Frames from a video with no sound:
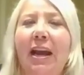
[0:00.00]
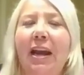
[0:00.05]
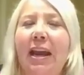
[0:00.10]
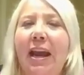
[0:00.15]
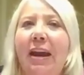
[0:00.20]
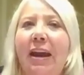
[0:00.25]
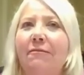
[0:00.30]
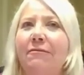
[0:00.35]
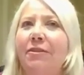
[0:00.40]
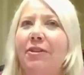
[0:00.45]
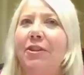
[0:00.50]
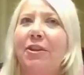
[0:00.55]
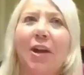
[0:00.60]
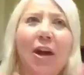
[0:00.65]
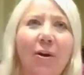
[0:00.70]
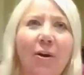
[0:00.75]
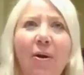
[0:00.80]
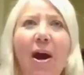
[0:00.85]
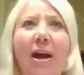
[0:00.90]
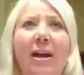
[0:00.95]
I have
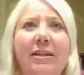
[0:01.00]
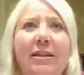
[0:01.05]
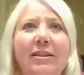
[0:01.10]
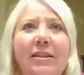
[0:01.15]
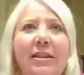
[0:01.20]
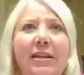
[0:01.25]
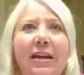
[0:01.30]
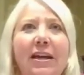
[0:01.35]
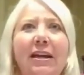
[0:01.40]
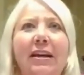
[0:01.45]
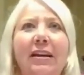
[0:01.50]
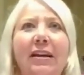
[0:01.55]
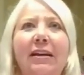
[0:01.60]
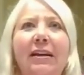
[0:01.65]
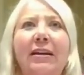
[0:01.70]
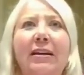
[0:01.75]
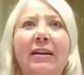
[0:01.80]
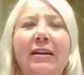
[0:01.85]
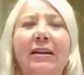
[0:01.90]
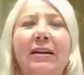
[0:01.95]
no idea,
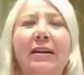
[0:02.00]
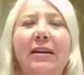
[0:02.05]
